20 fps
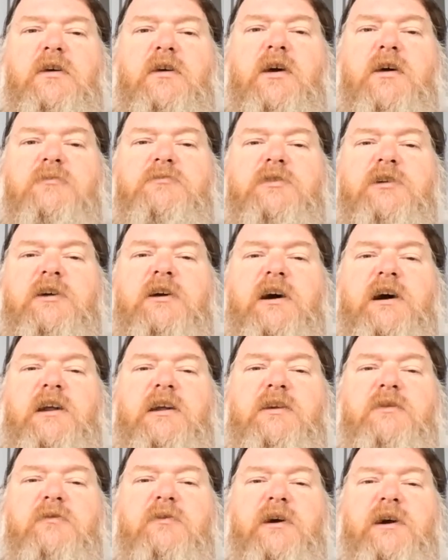Come to
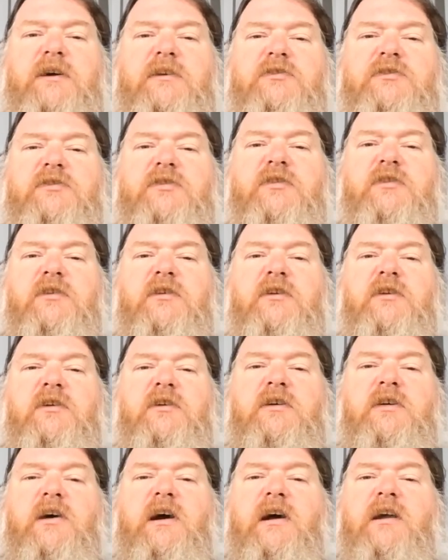God and rest.
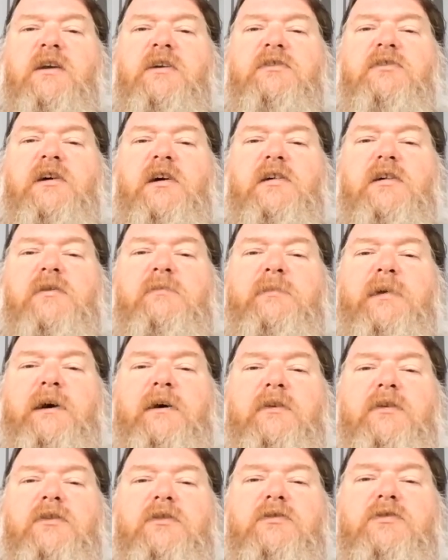God is all
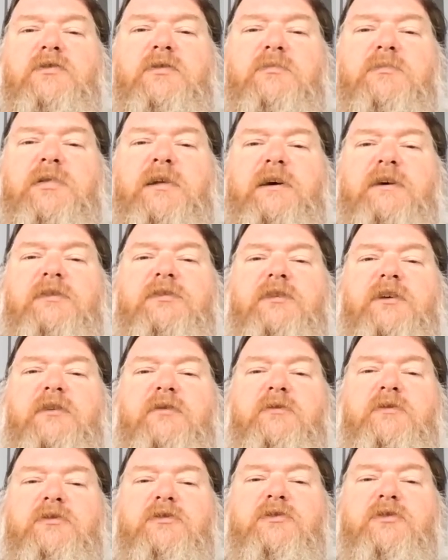about you to bless
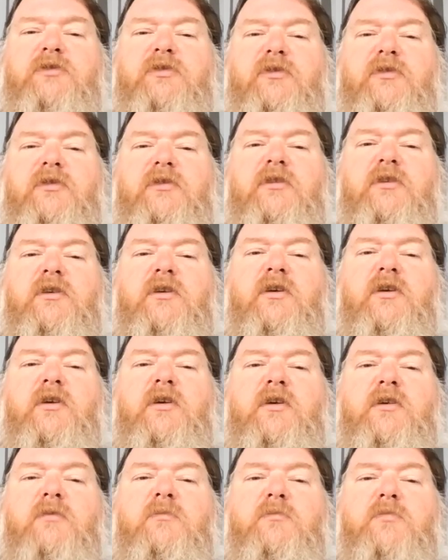and restore.
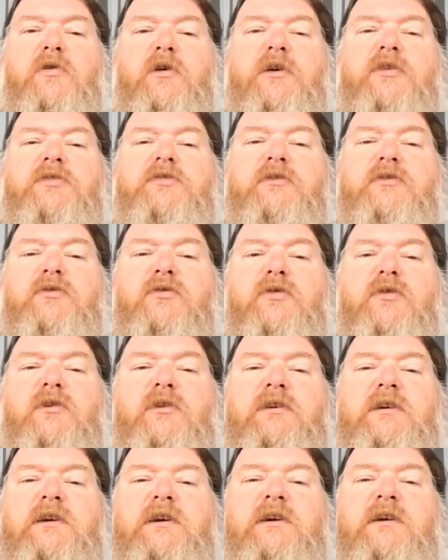Breathe the
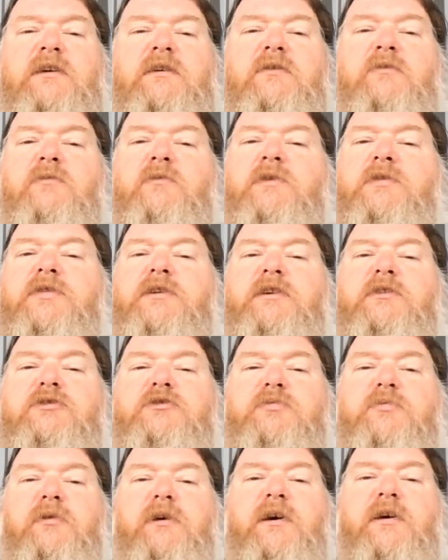Lord in with
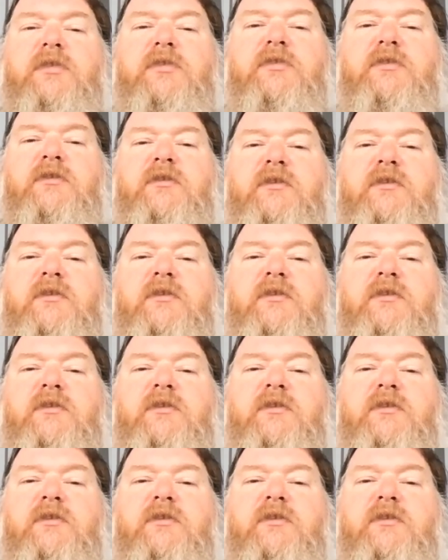each breath.